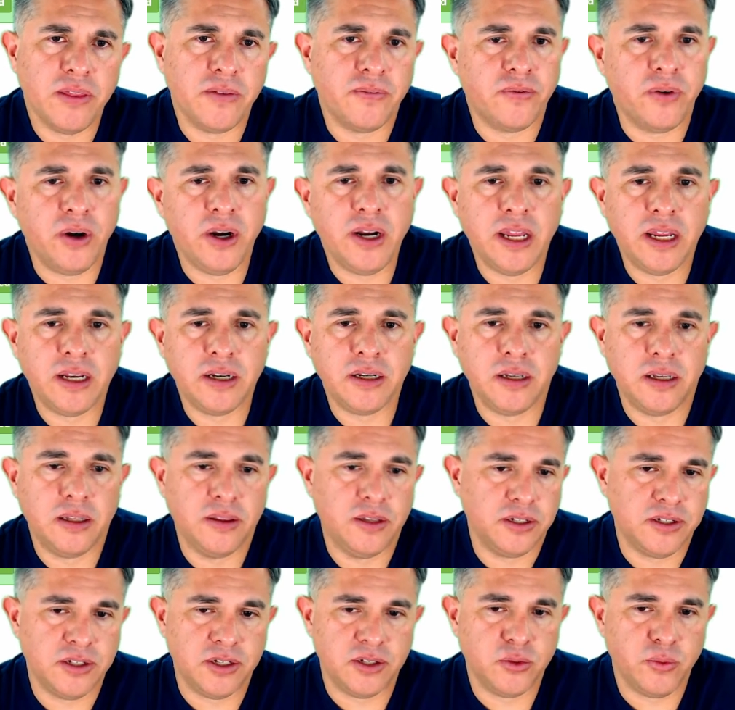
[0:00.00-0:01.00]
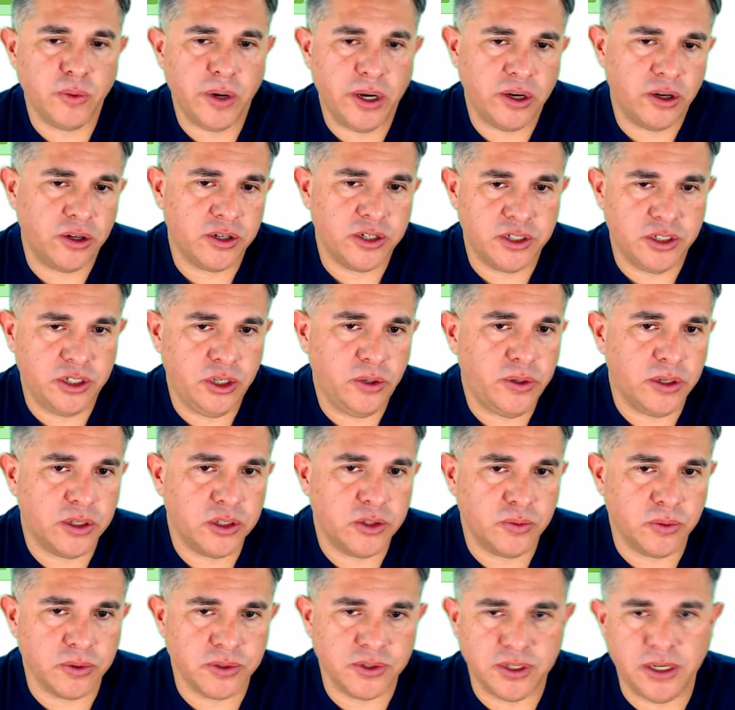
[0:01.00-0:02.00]
the front end, this is what your
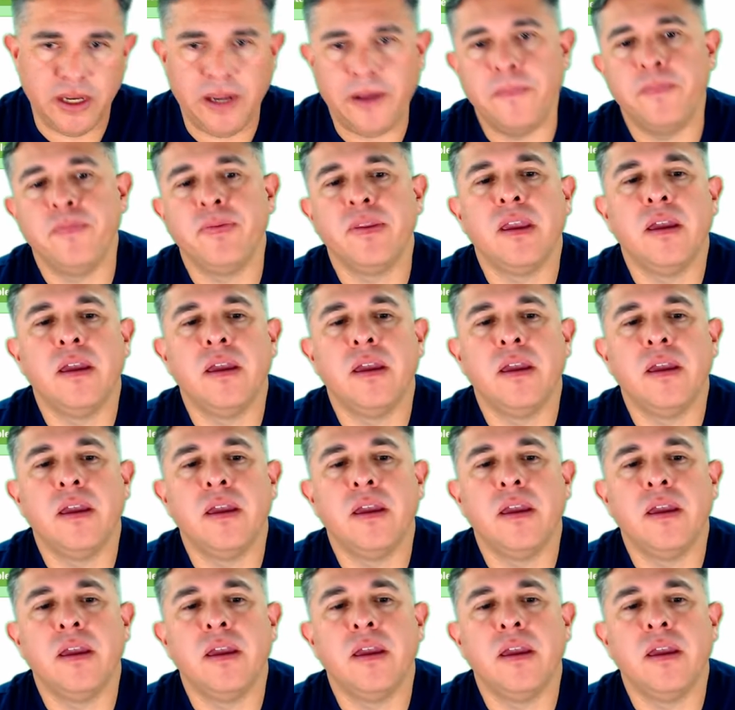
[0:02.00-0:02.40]
students will see.